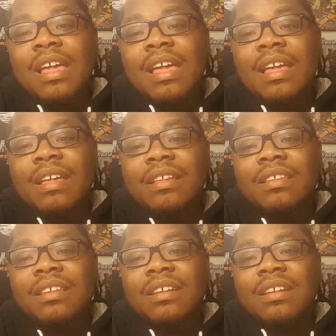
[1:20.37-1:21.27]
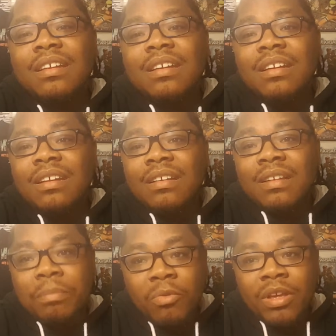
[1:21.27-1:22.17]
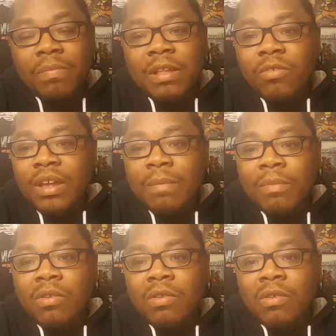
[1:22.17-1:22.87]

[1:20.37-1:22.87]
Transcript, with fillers: is the bridge between